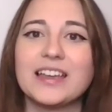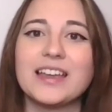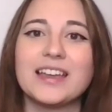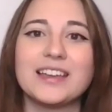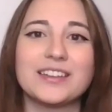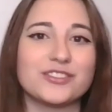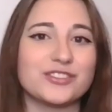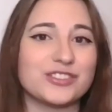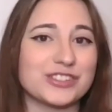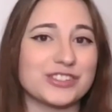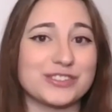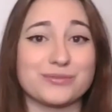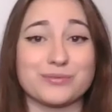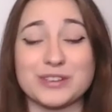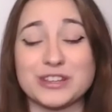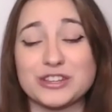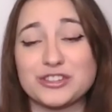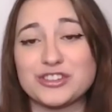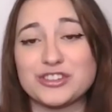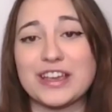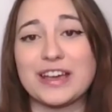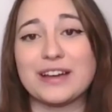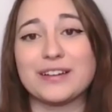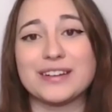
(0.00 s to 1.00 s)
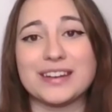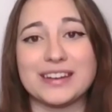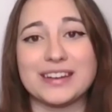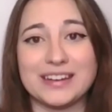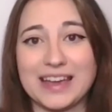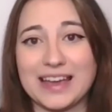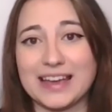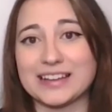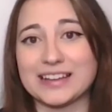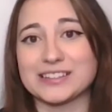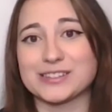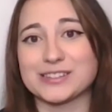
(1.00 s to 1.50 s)
just reach out and
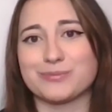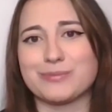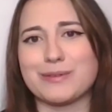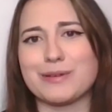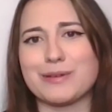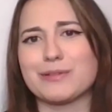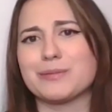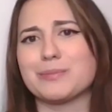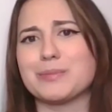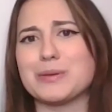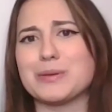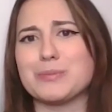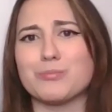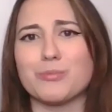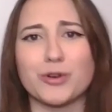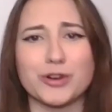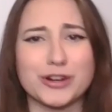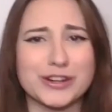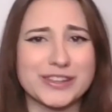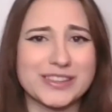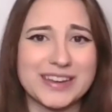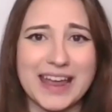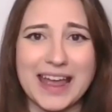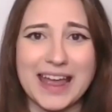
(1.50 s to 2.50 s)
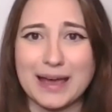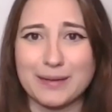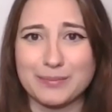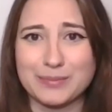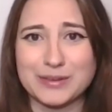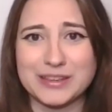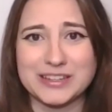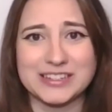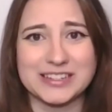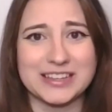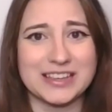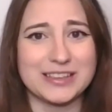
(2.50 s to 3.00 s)
ask. We will be more than happy
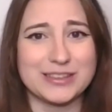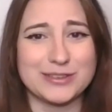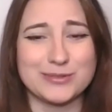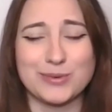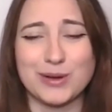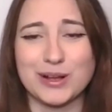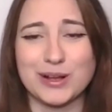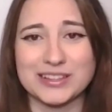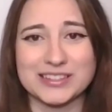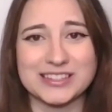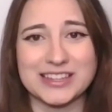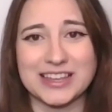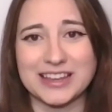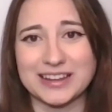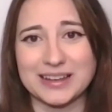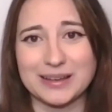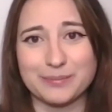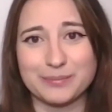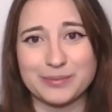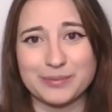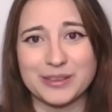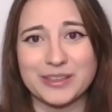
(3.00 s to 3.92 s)
to get you all set up.